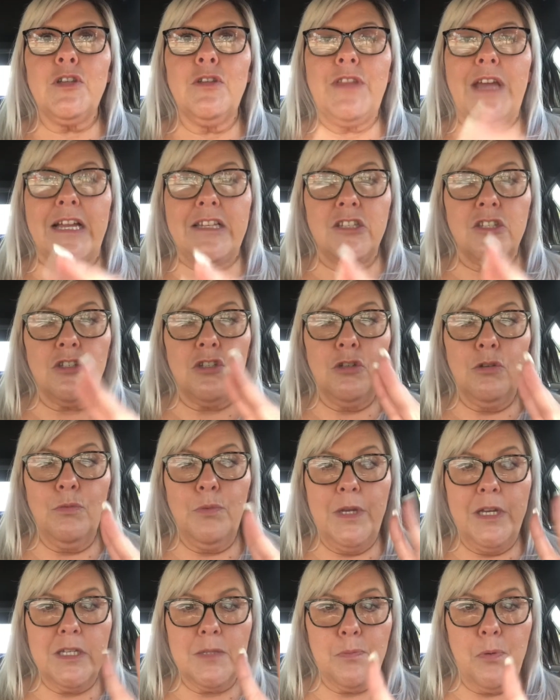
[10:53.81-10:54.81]
that's 2
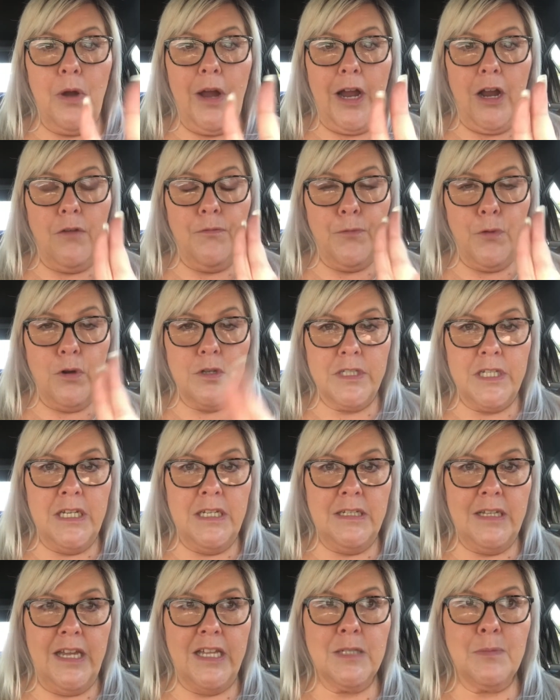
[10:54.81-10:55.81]
weeks prior,
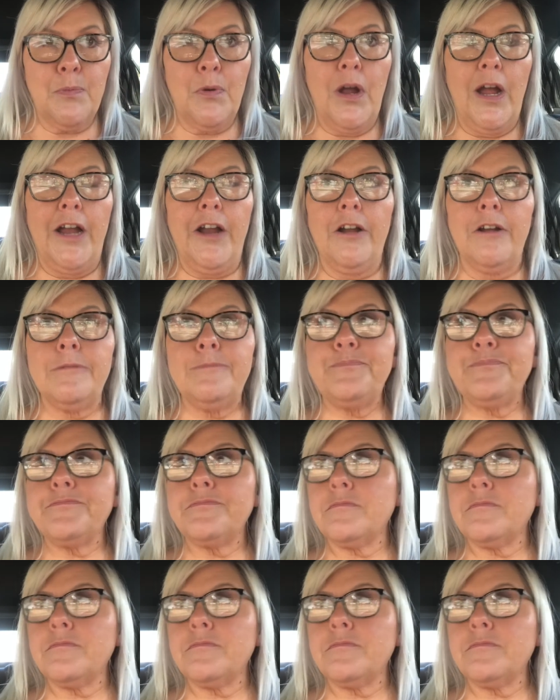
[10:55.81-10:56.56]
14 days prior.